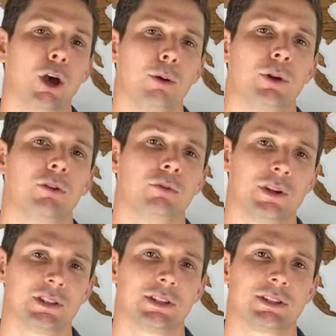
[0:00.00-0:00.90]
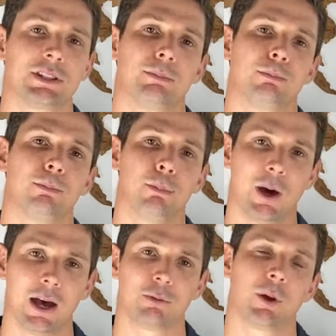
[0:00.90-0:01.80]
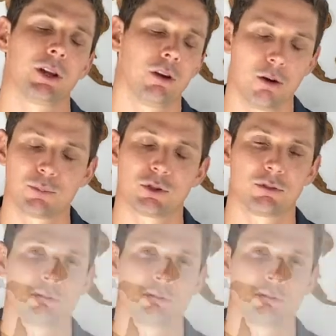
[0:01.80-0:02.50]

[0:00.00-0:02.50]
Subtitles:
permanent residency pathway option.